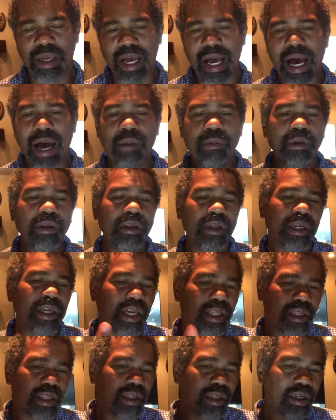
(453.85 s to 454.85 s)
I would look
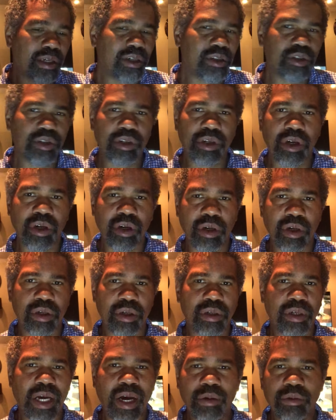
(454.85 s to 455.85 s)
at the literature
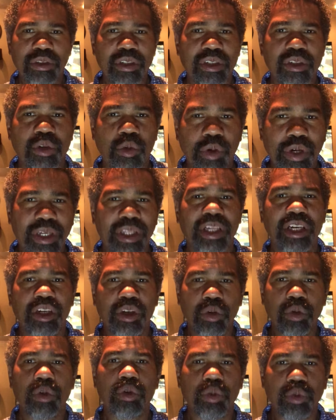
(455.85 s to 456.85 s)
I would just quickly
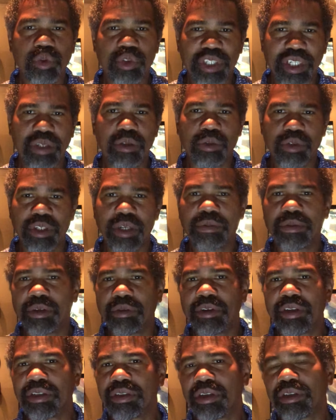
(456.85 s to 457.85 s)
Google single subject
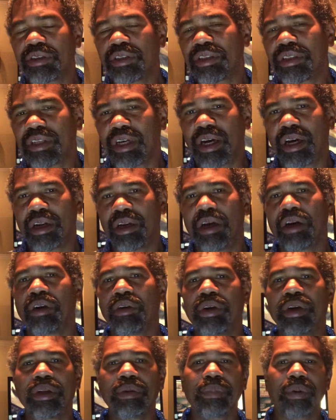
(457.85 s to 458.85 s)
research design,
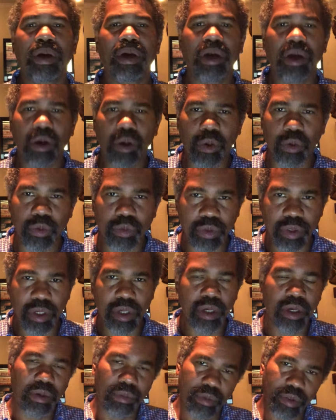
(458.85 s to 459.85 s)
agreed upon goals
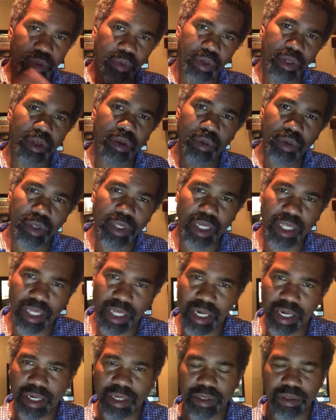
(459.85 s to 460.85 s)
between you and the
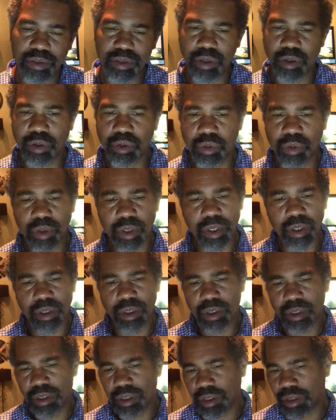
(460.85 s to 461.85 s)
client. So,
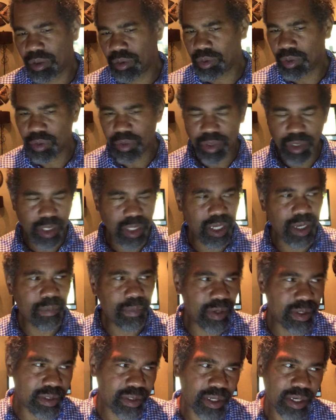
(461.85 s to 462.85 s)
you and the client
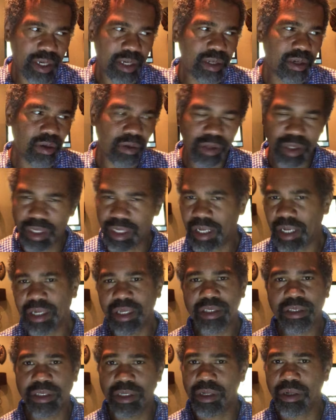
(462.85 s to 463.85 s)
may say, the client
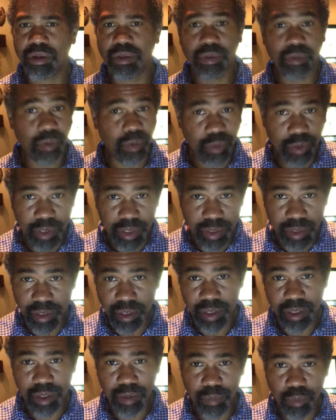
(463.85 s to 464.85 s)
isn't going to throw
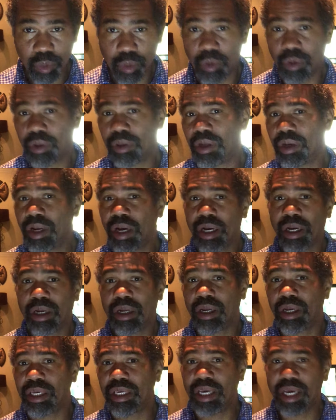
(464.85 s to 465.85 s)
anything anymore, they're not
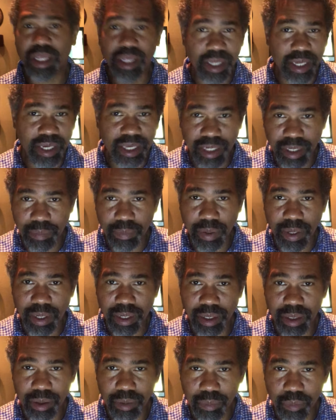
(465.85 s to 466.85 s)
going to yell at
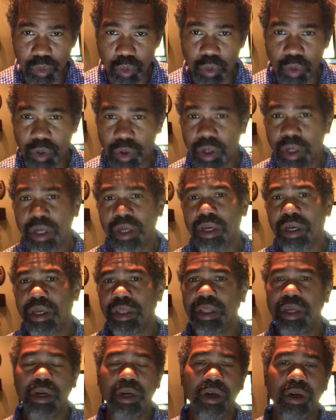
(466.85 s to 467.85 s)
anybody anymore,
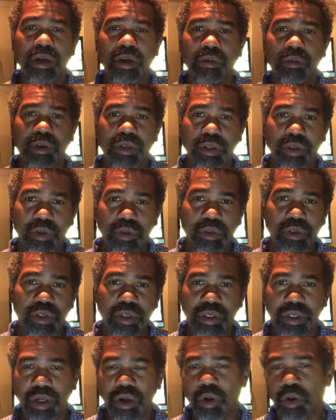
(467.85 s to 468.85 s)
and they're going to reduce
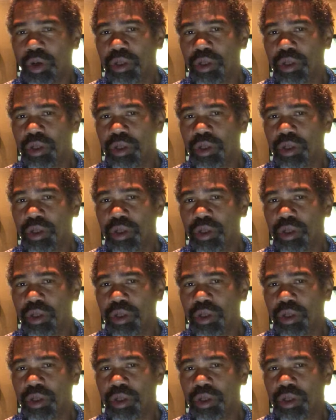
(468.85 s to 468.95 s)
the